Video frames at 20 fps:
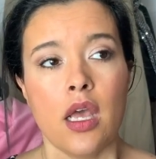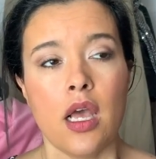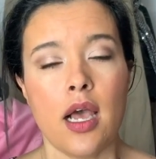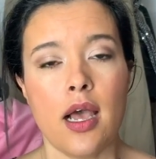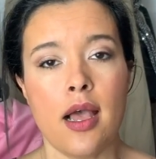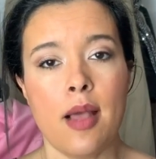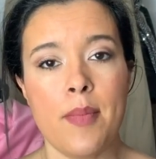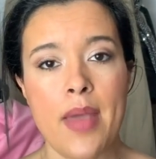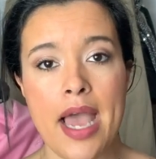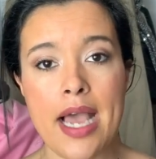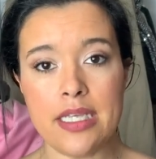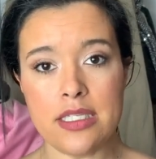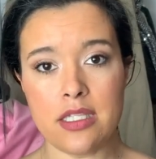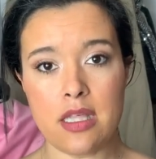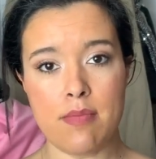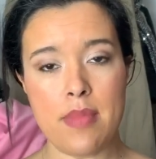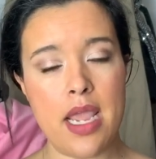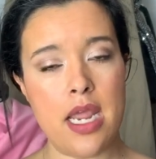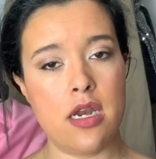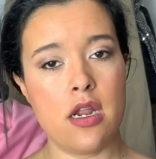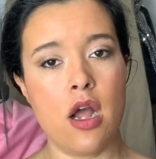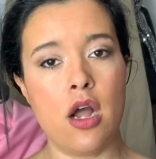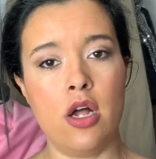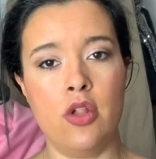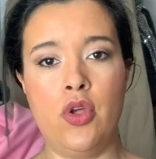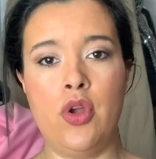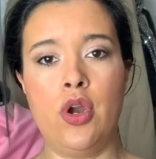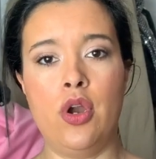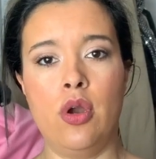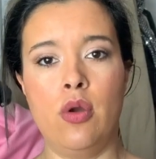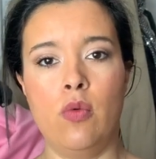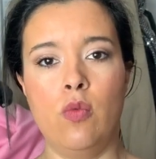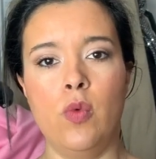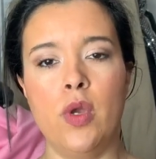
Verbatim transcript: as the main color,